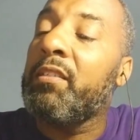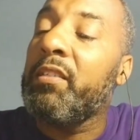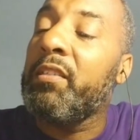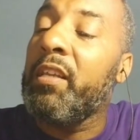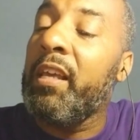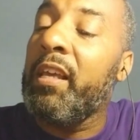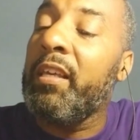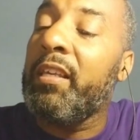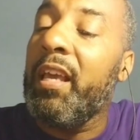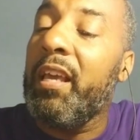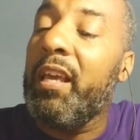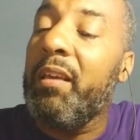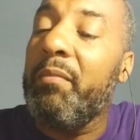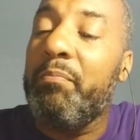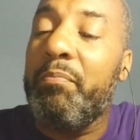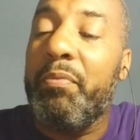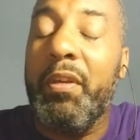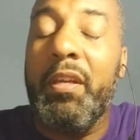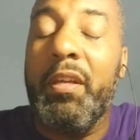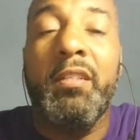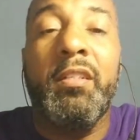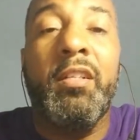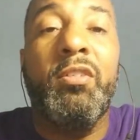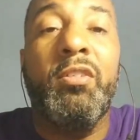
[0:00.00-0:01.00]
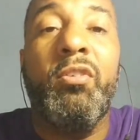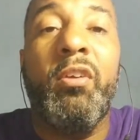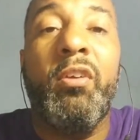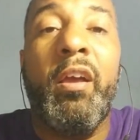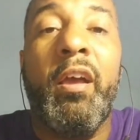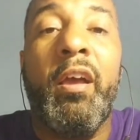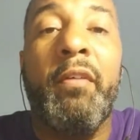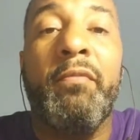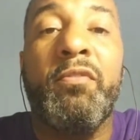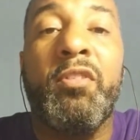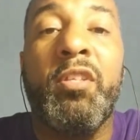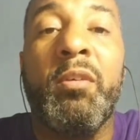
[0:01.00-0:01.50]
and KP, then you
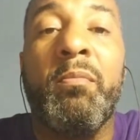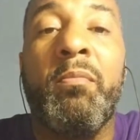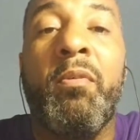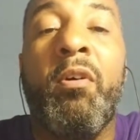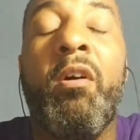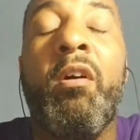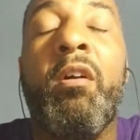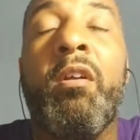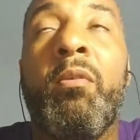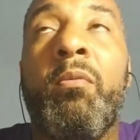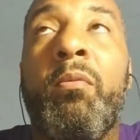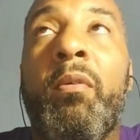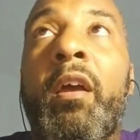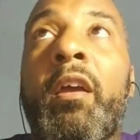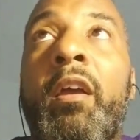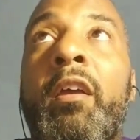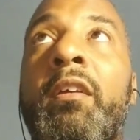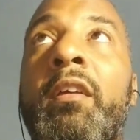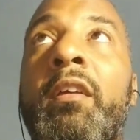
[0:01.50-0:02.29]
have Tim Hardaway.